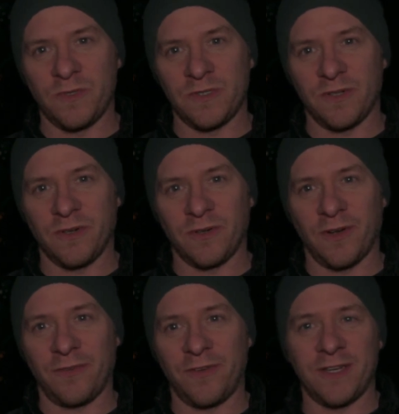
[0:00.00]
So
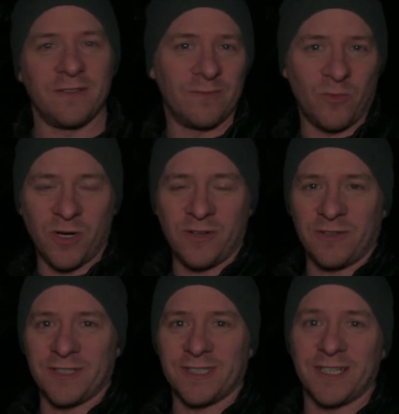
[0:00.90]
I figured, why
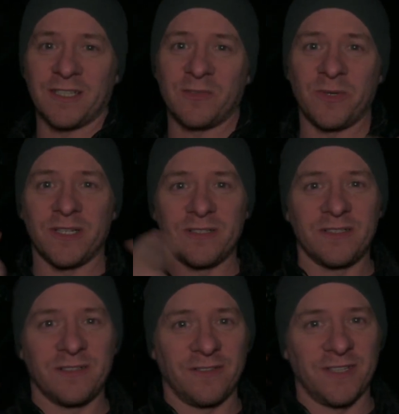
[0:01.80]
not? Let's get the
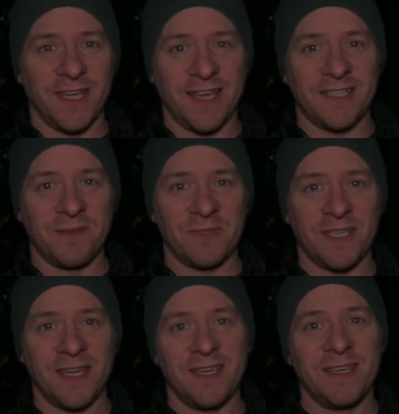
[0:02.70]
twins on the
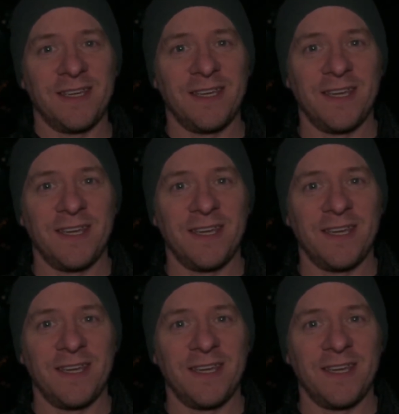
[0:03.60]
SMC